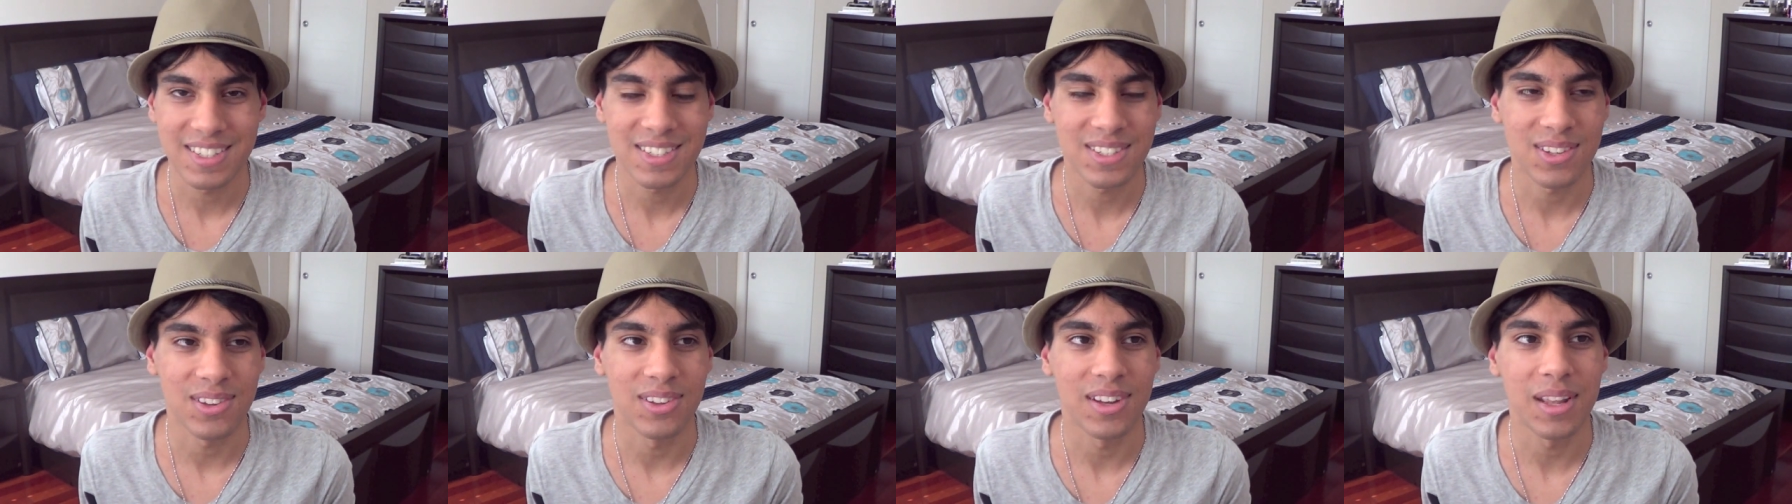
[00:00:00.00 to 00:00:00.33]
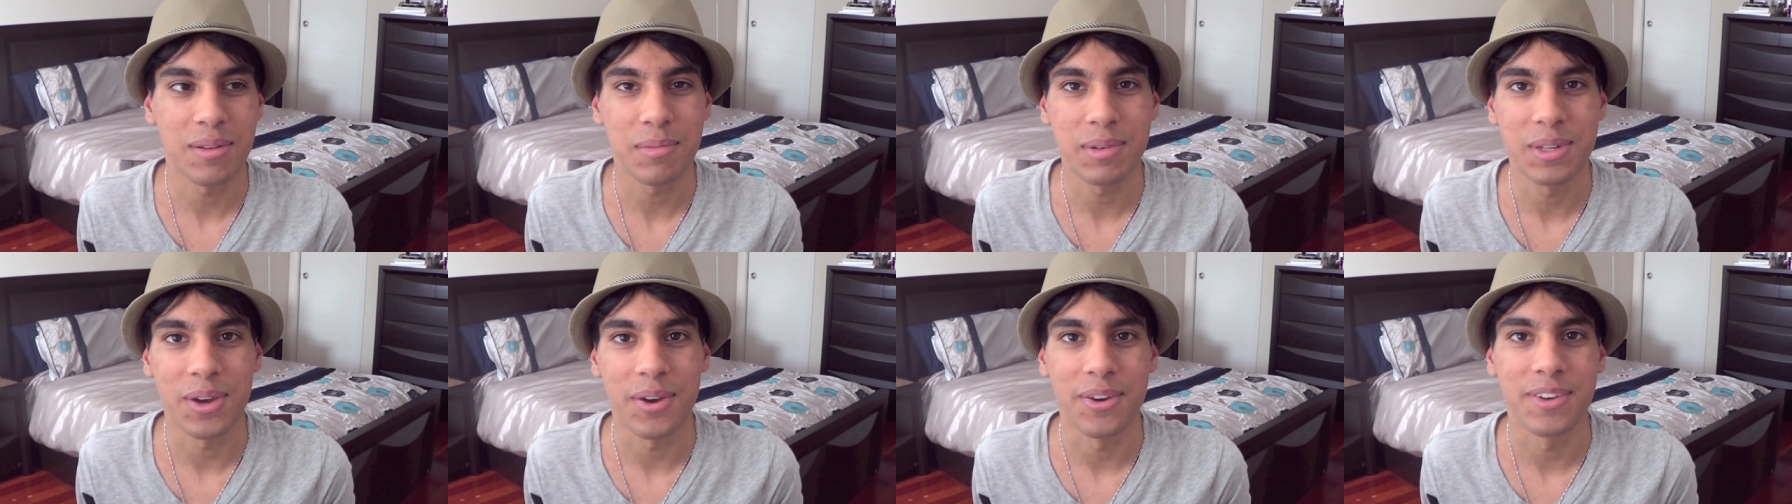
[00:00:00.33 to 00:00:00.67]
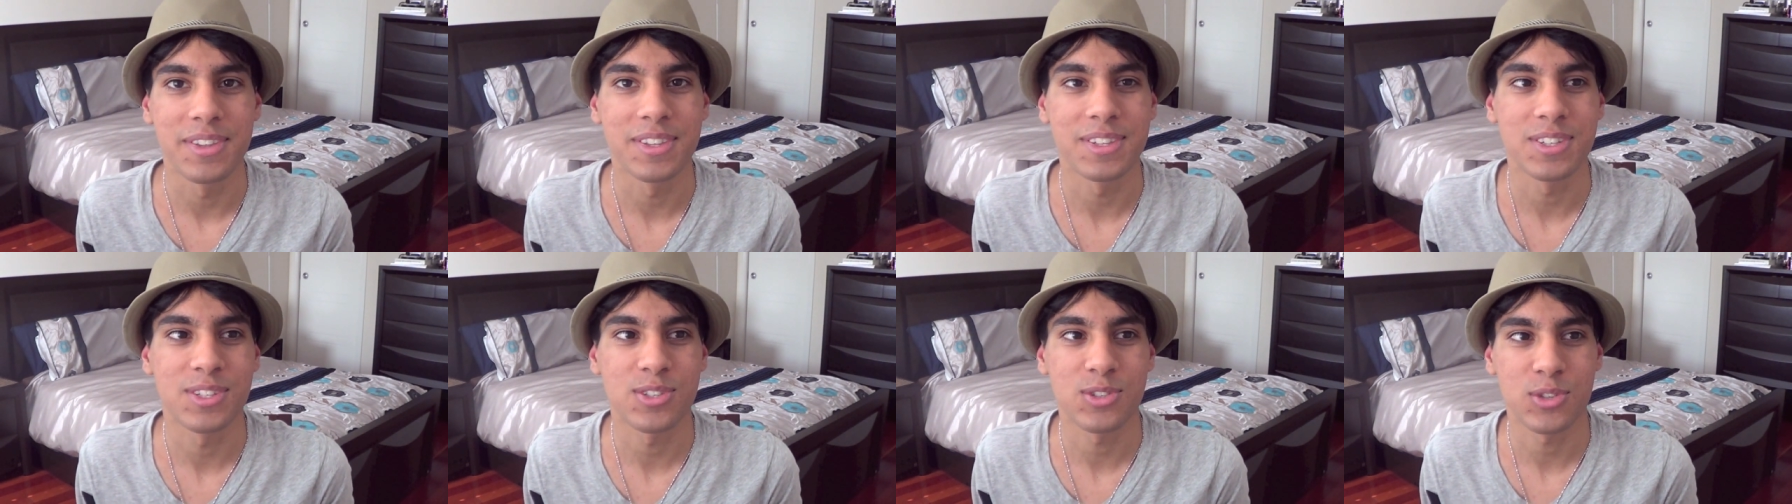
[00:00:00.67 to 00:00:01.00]
So let me know
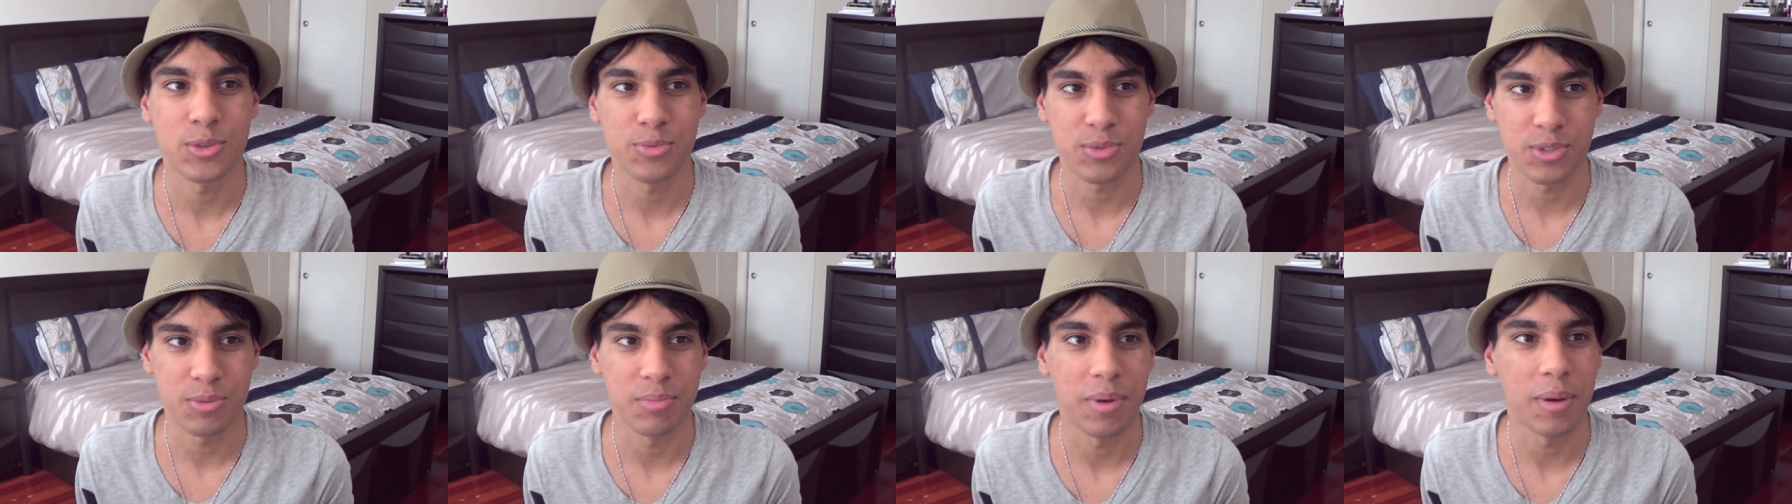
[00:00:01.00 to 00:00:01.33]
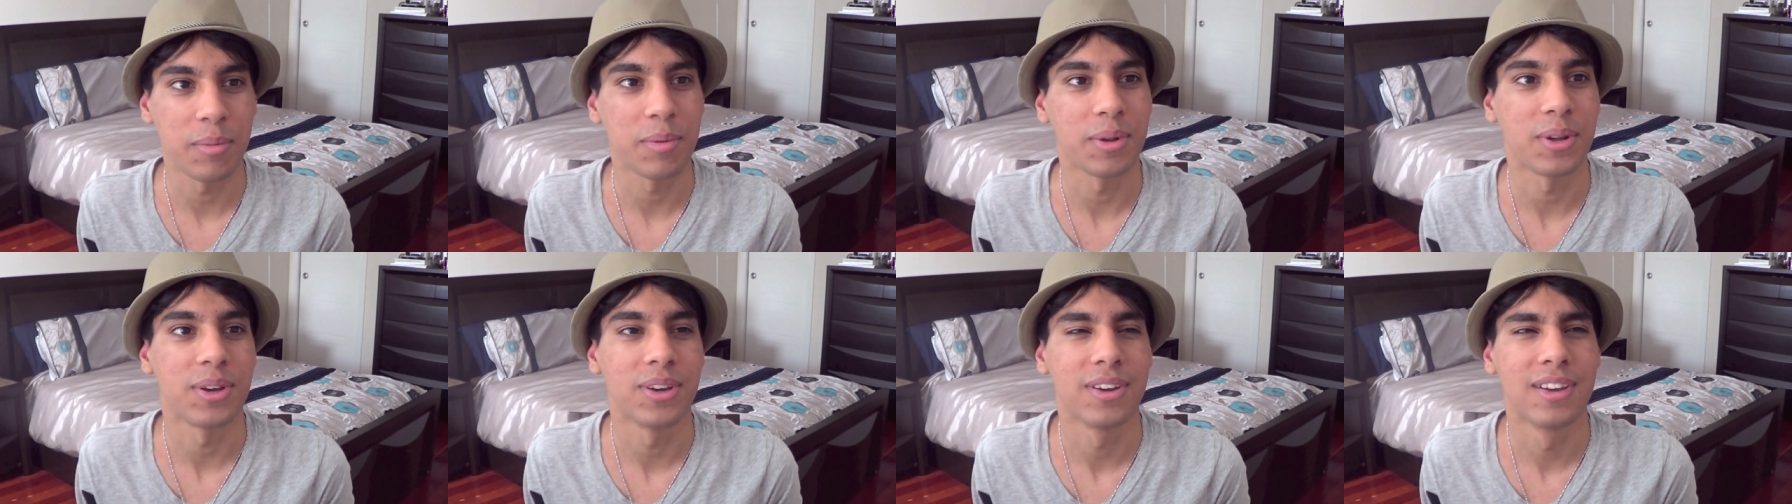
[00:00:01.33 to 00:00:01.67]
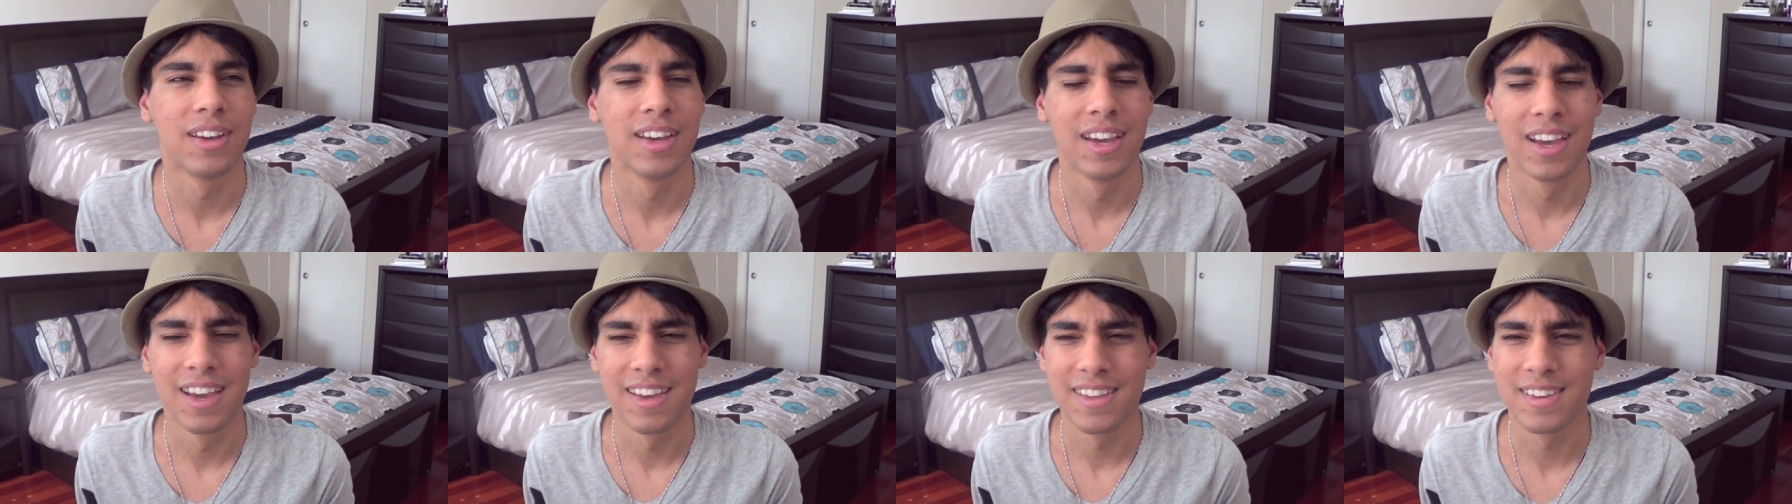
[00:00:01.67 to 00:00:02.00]
in the description bar below,
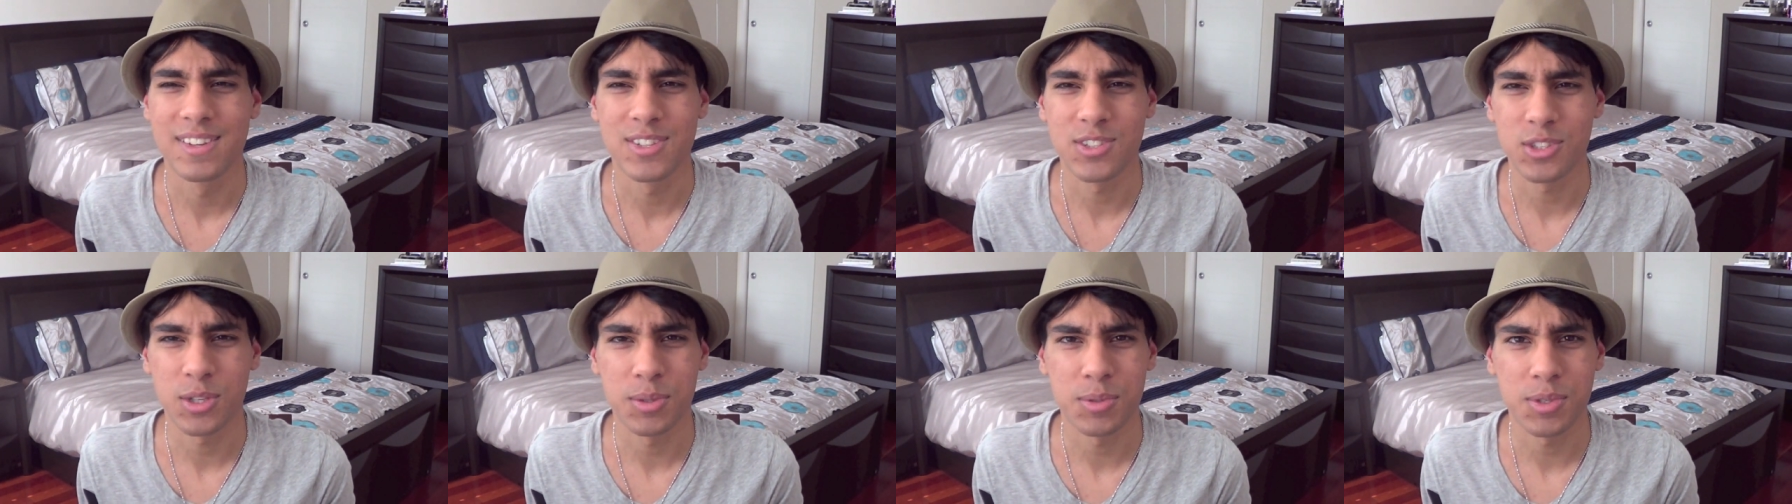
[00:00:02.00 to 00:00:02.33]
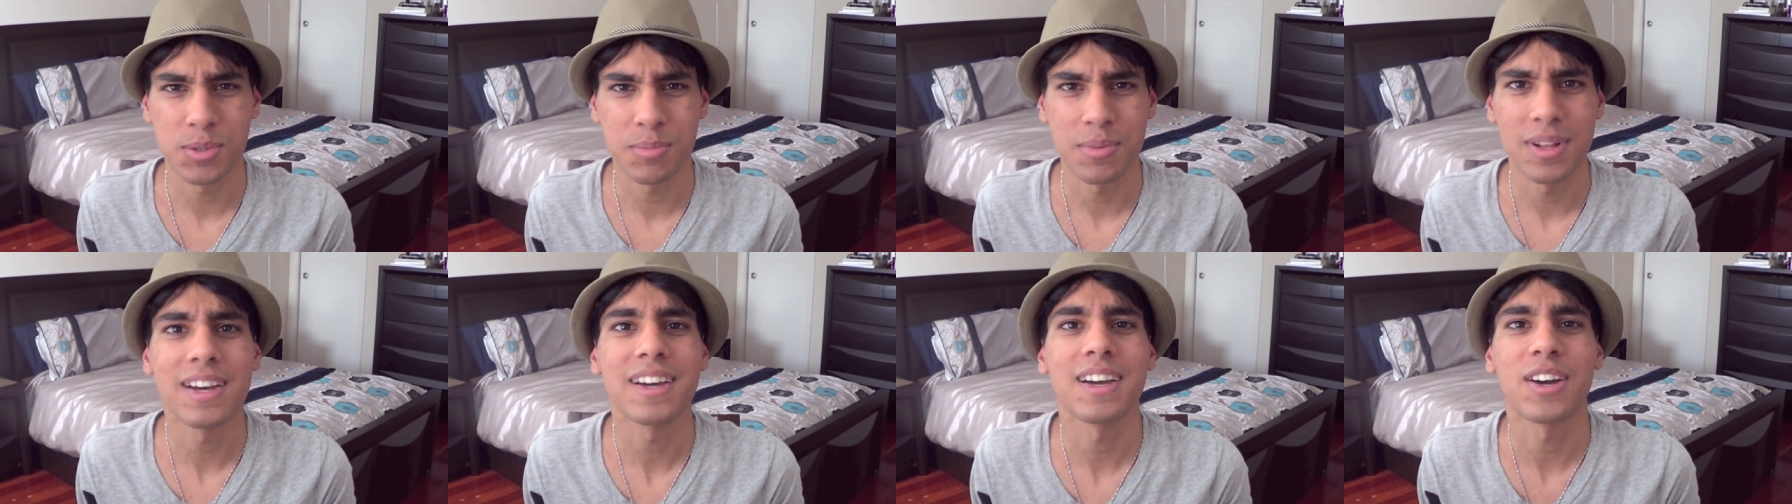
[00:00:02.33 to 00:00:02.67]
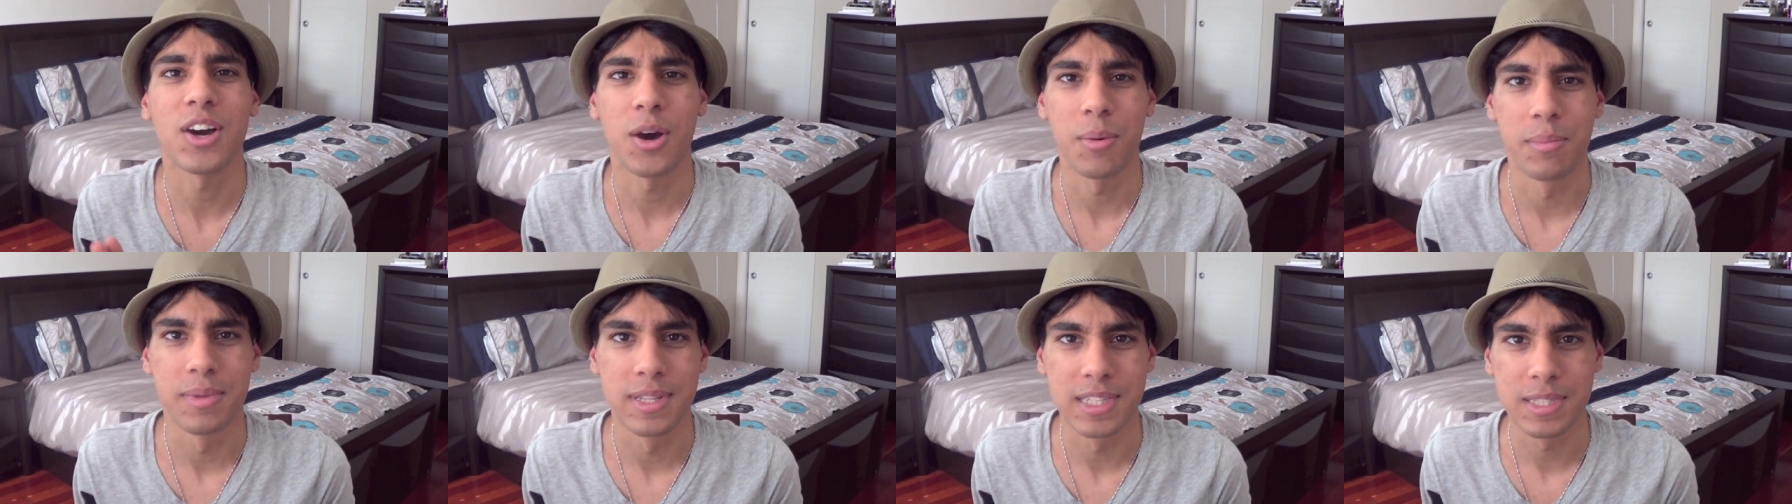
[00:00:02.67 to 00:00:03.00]
in the description bar,
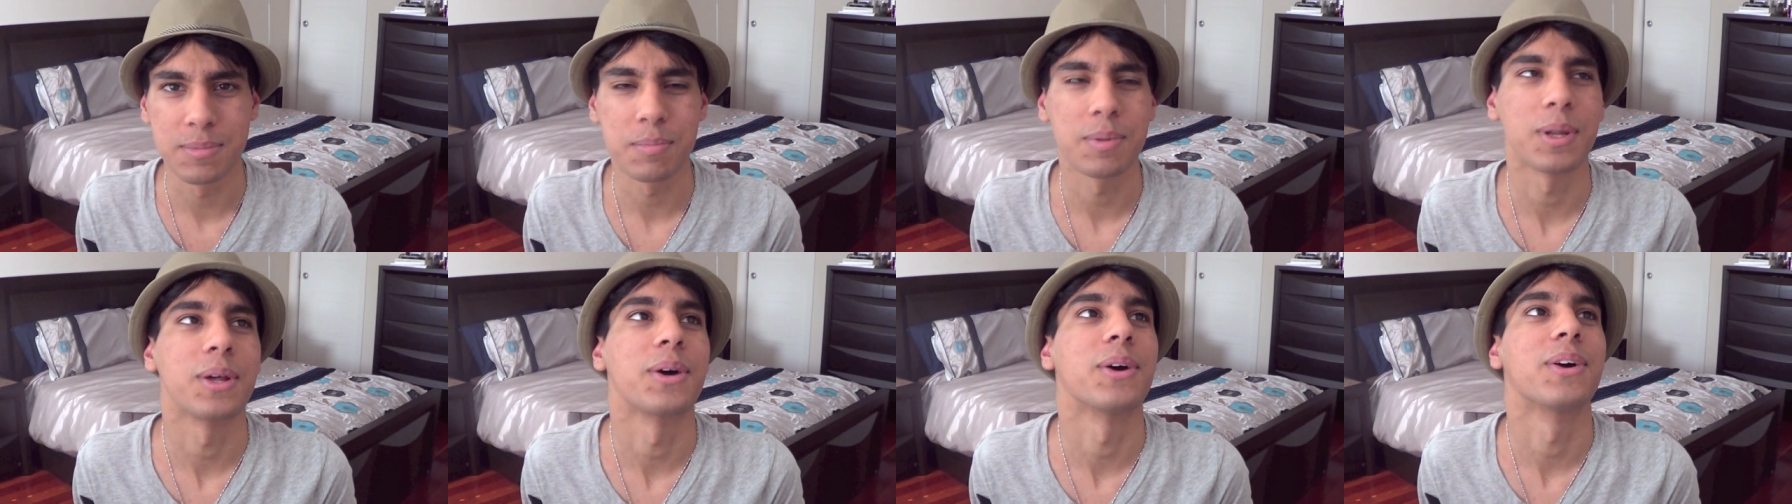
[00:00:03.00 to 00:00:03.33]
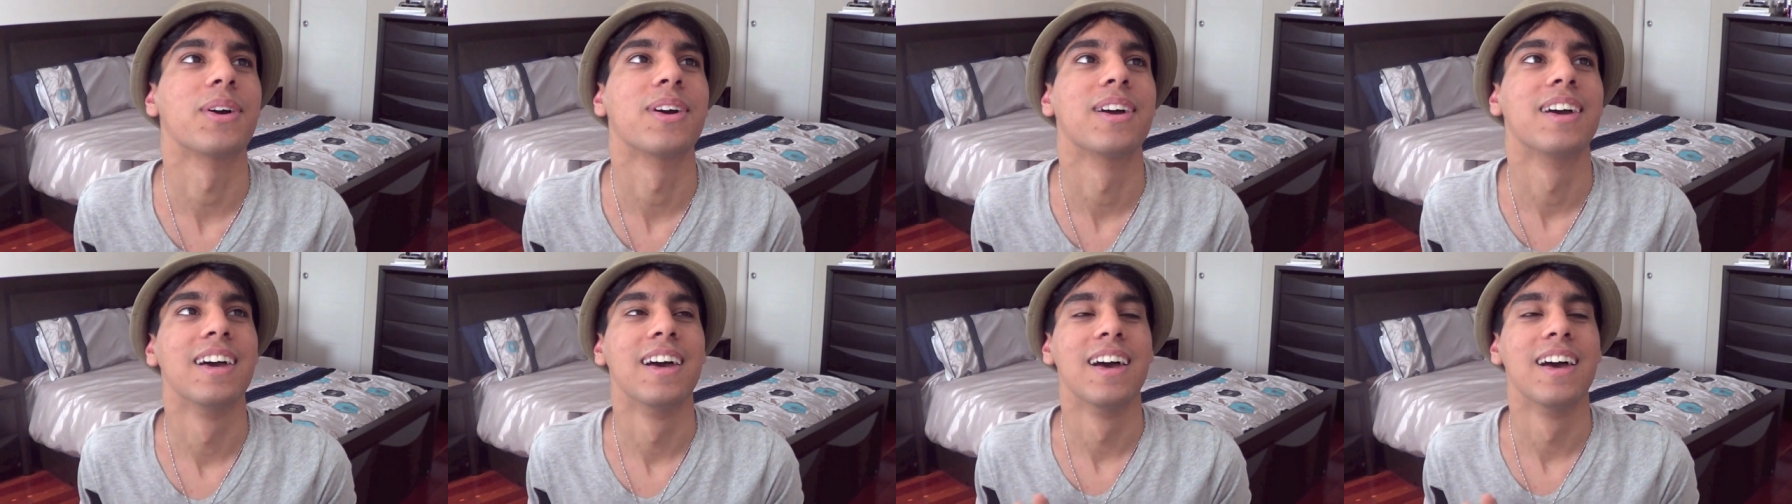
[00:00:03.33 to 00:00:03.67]
comments below,